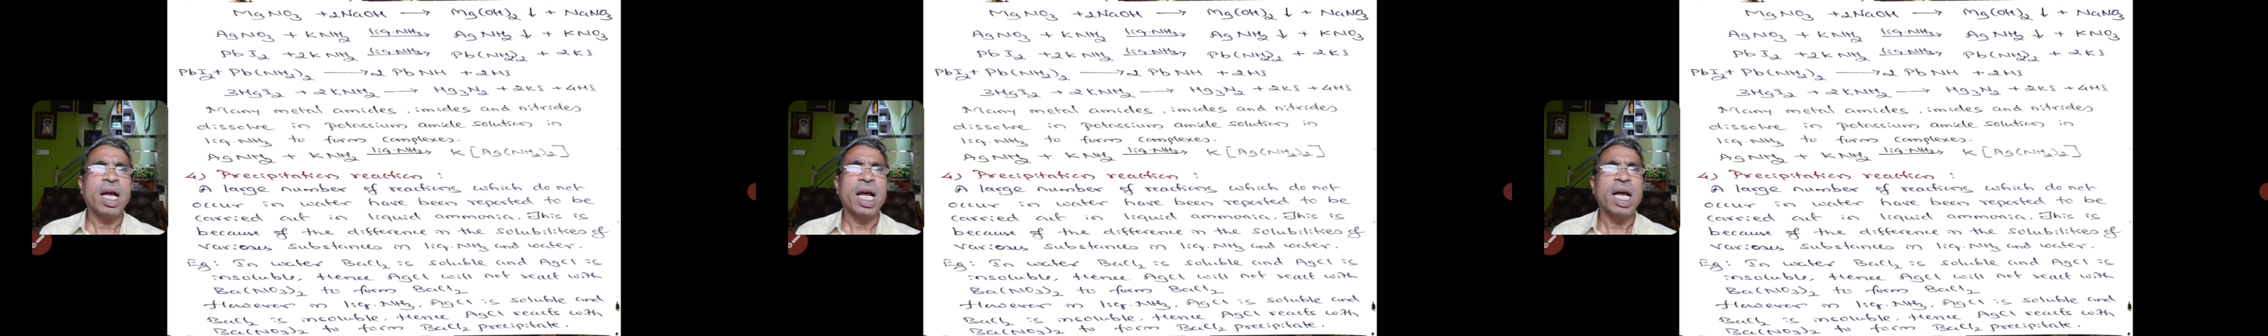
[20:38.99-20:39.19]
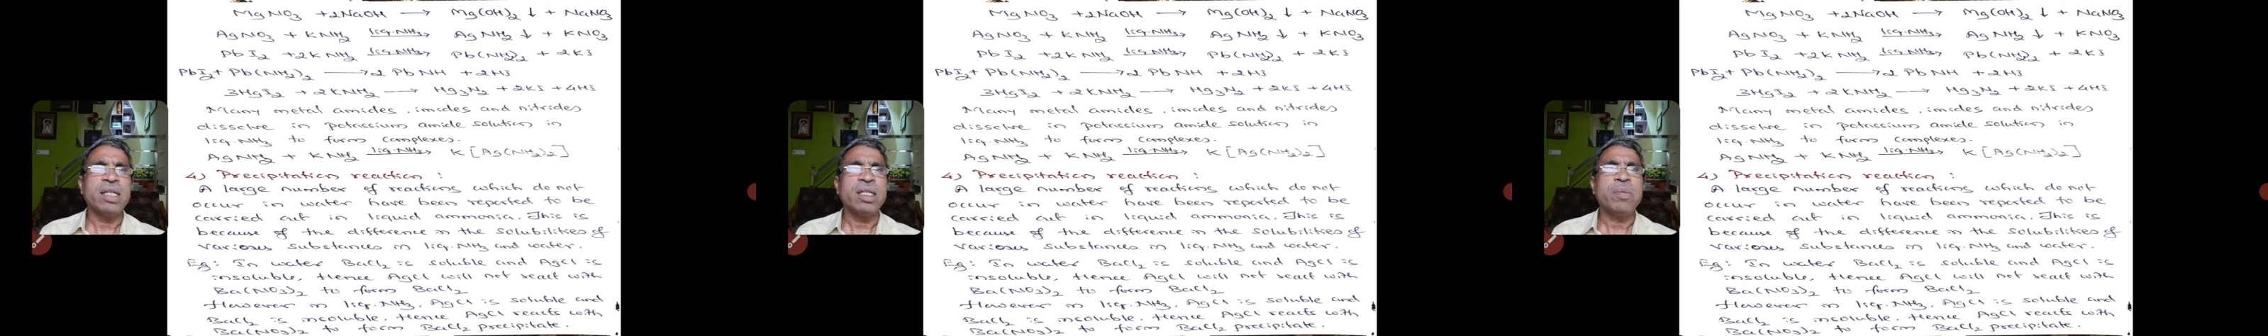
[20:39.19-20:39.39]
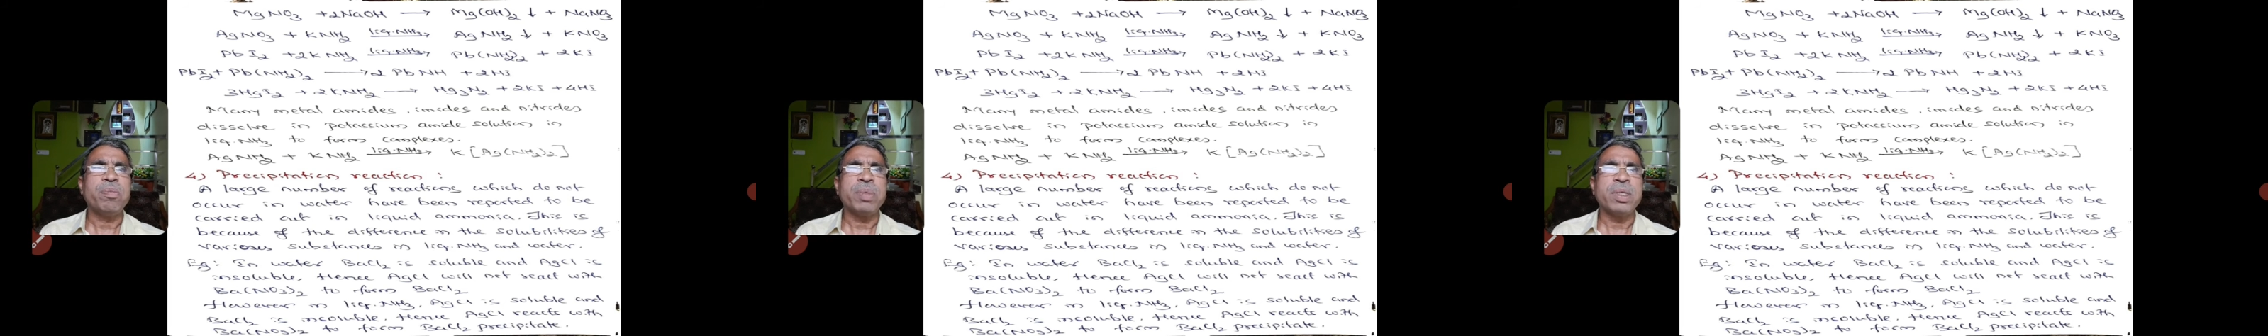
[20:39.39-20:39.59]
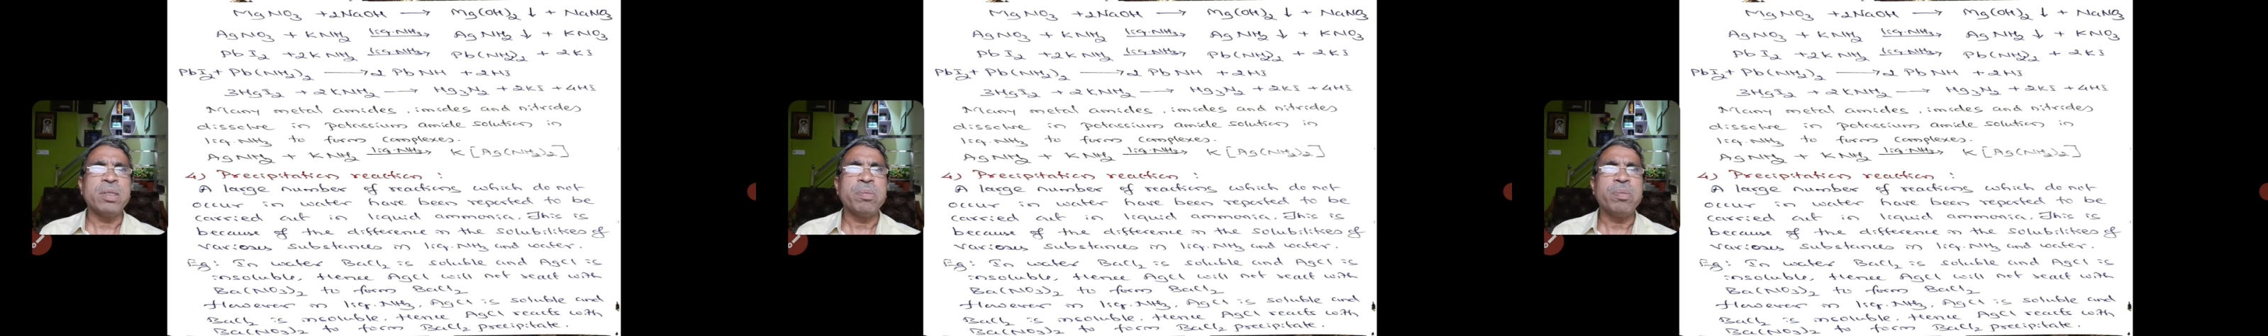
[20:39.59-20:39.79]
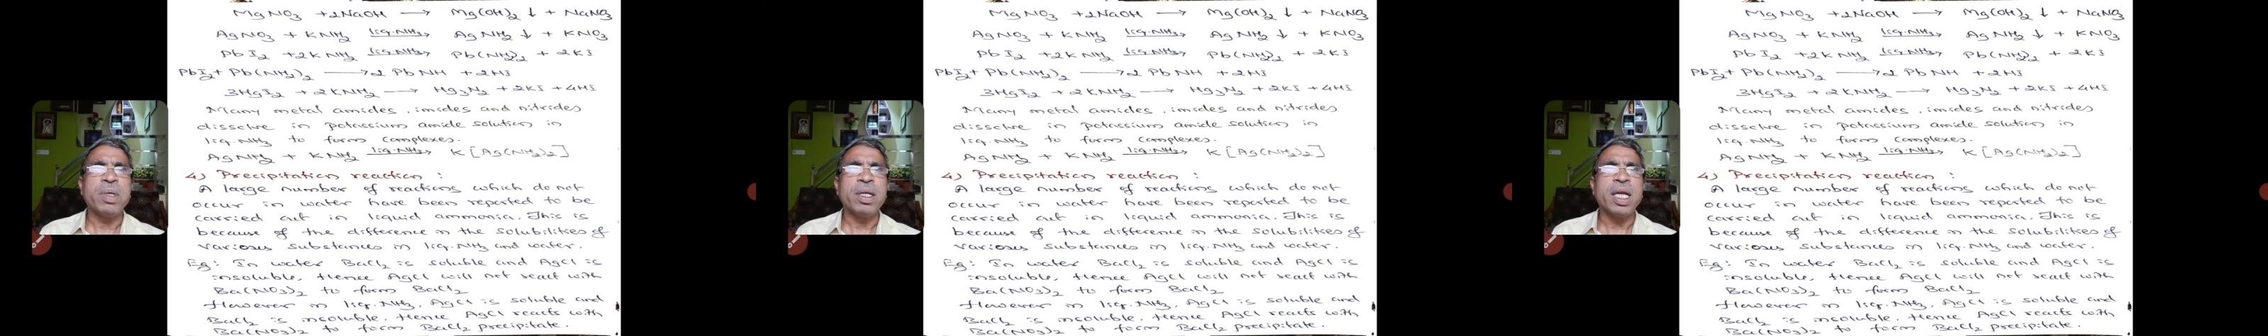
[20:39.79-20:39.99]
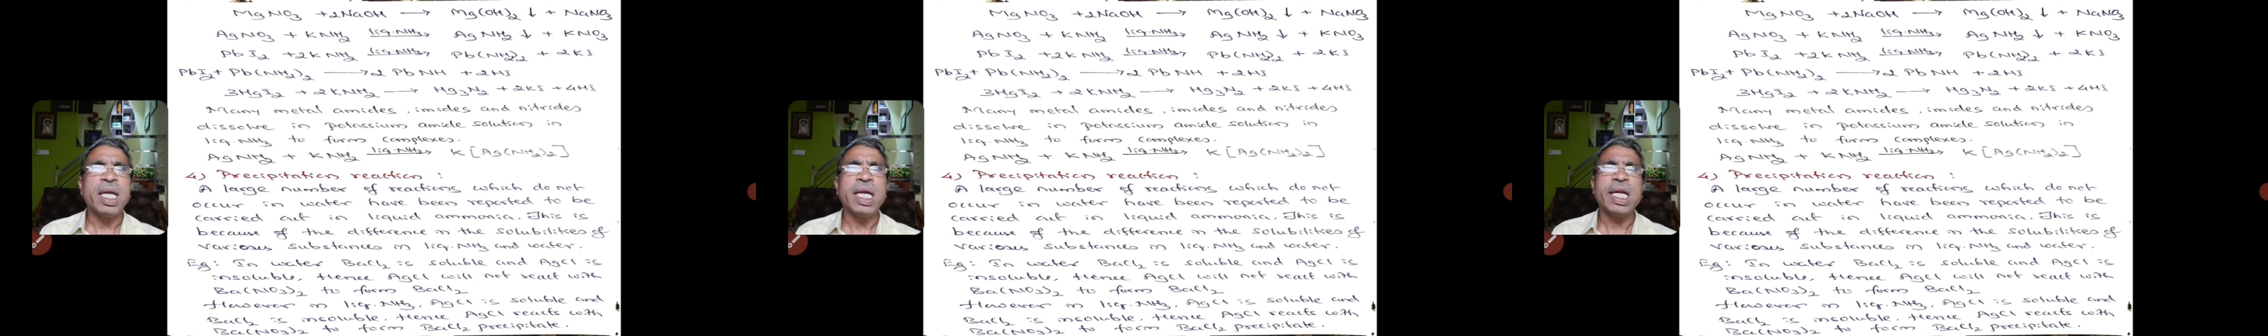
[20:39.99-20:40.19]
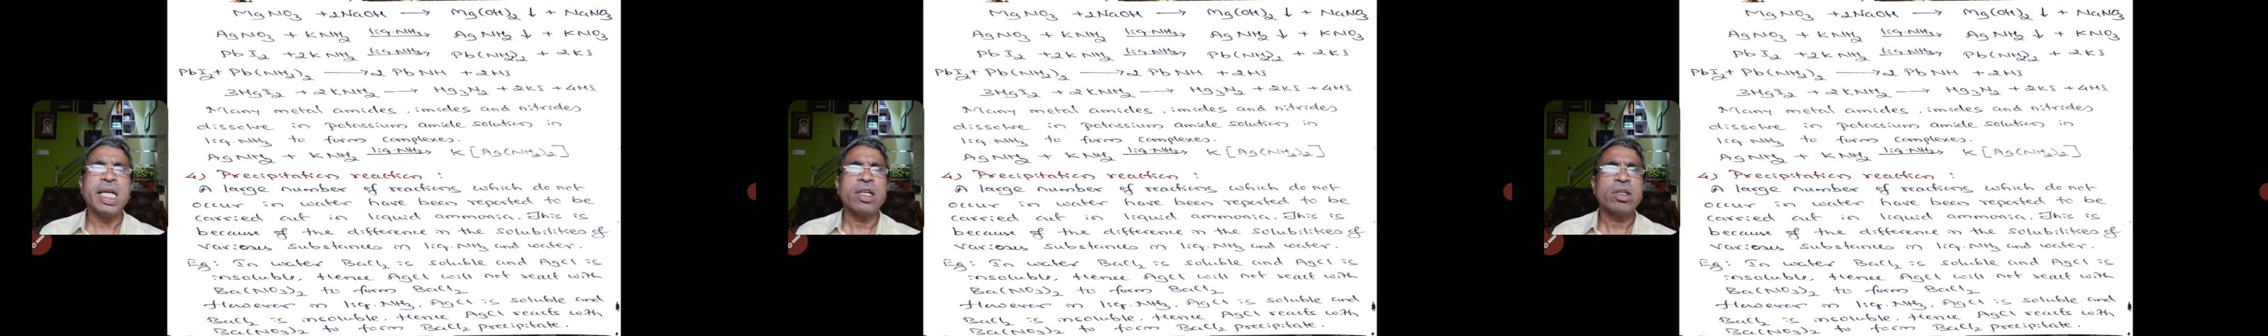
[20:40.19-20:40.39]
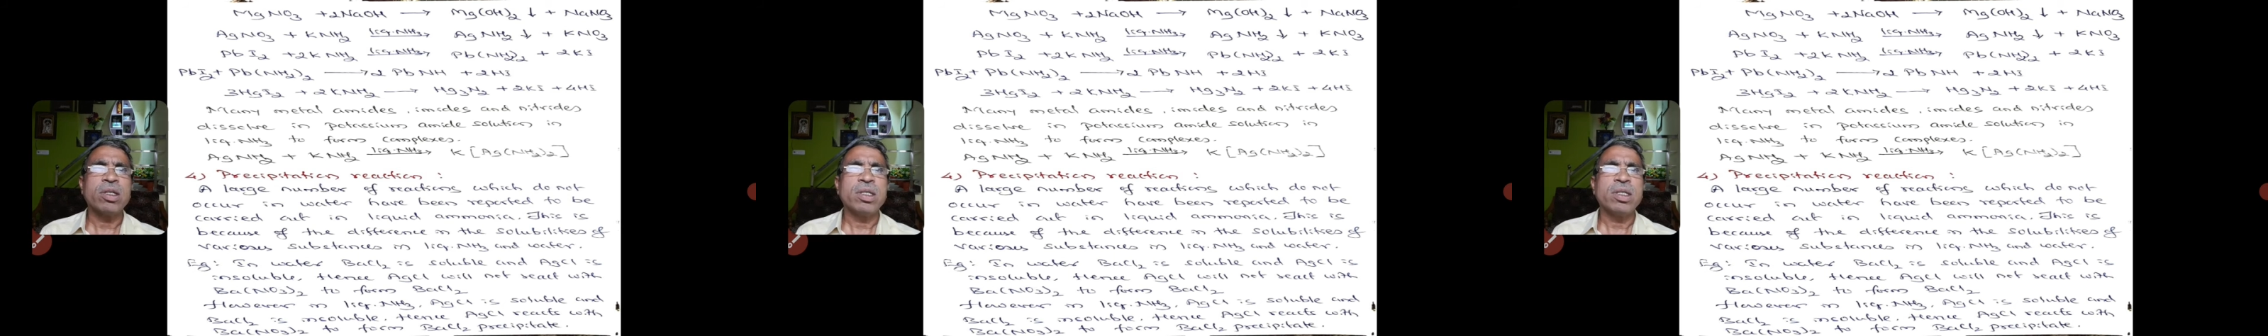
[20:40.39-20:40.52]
as a precipitate